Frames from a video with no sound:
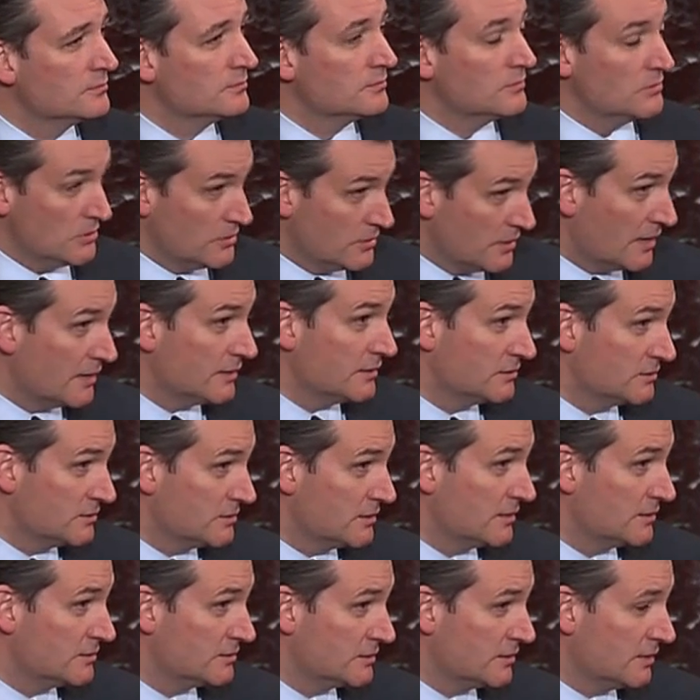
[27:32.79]
the United
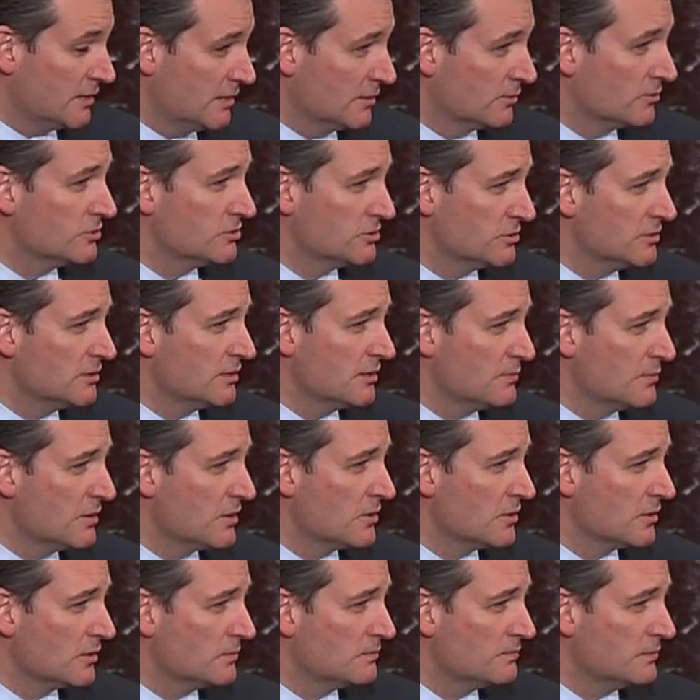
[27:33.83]
States Congress and the
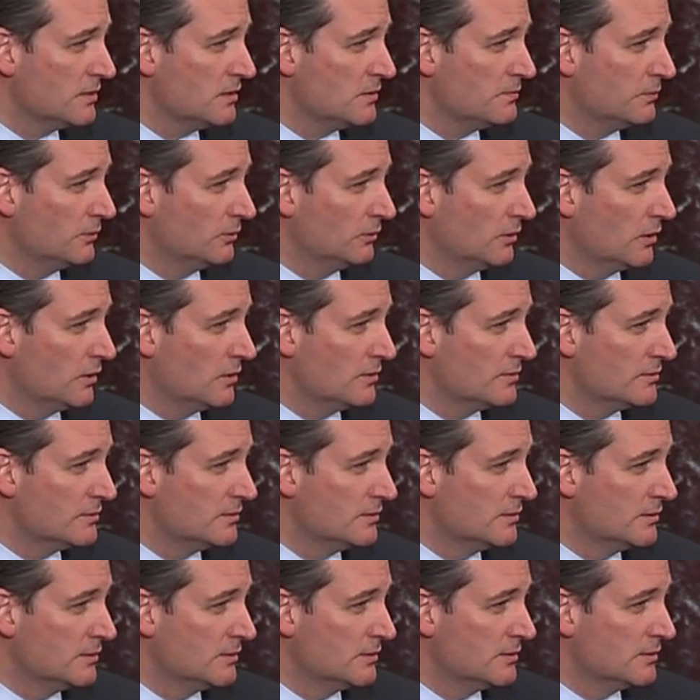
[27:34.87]
American people
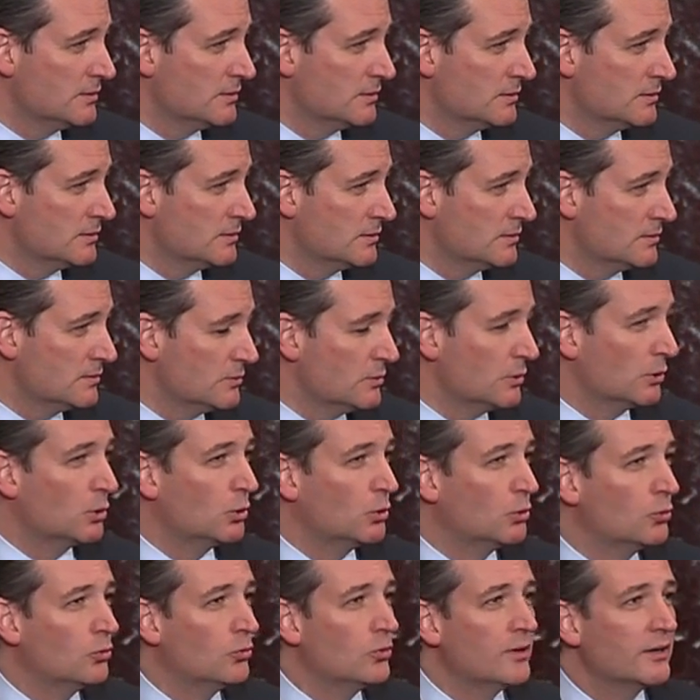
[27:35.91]
on the
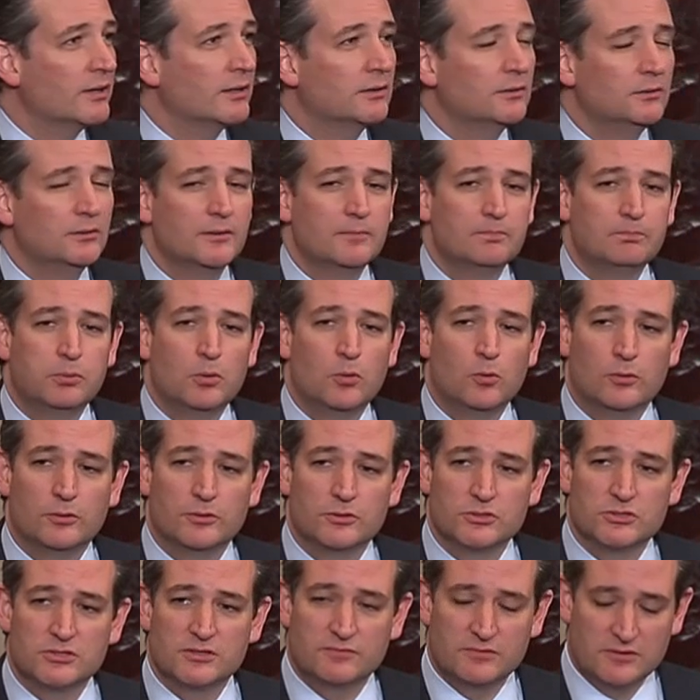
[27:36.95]
critical
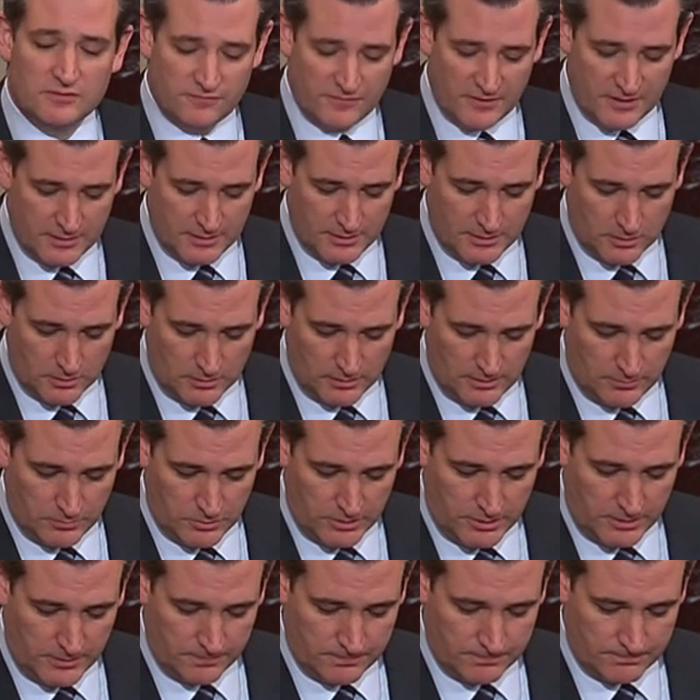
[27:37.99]
importance of defending our
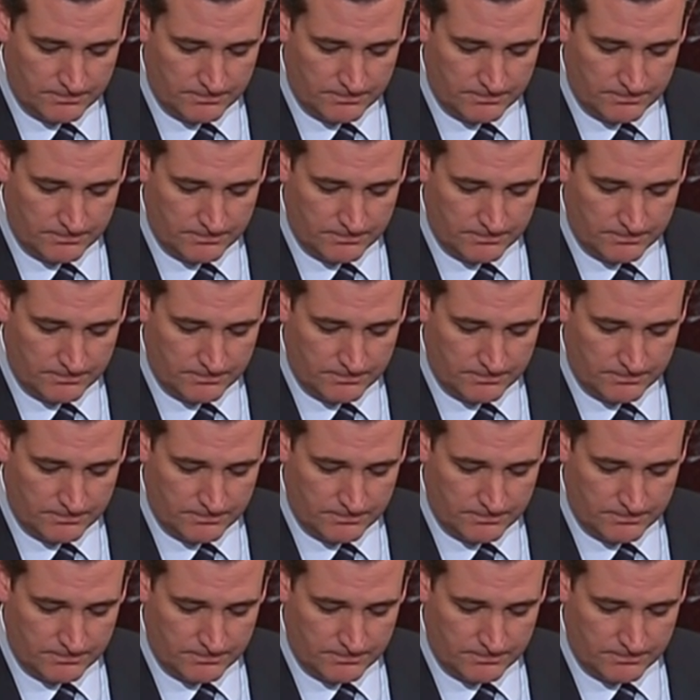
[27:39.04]
liberty.